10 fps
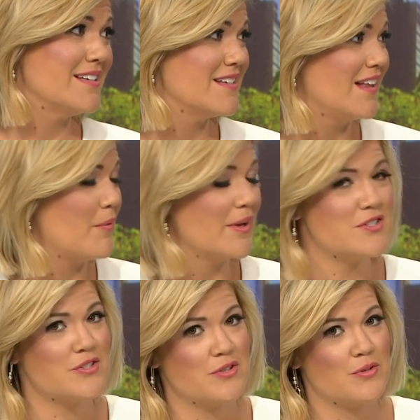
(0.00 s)
until I went
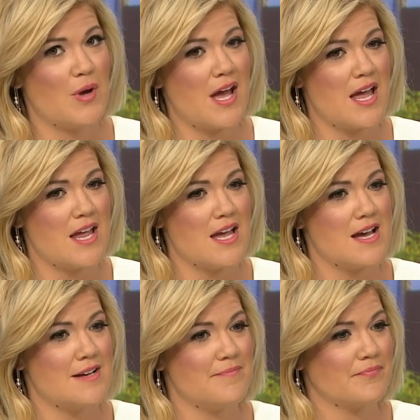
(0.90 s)
to a,
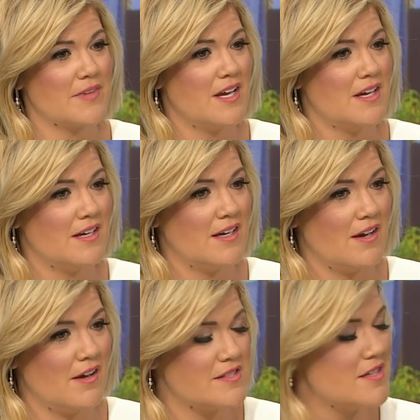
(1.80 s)
um, a,
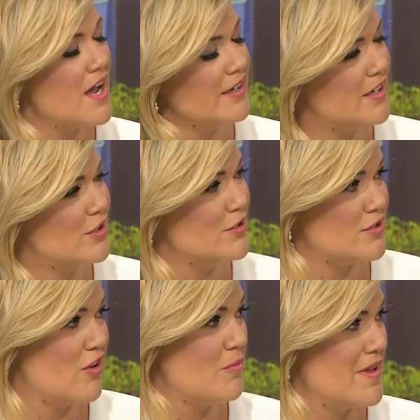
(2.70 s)
a psychic who
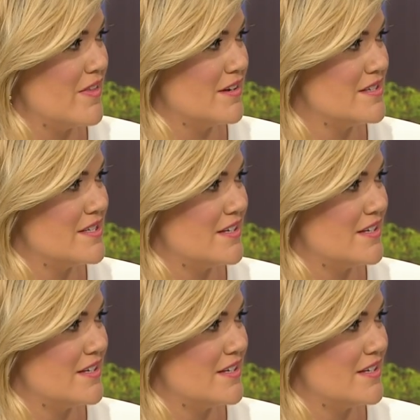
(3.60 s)
told me that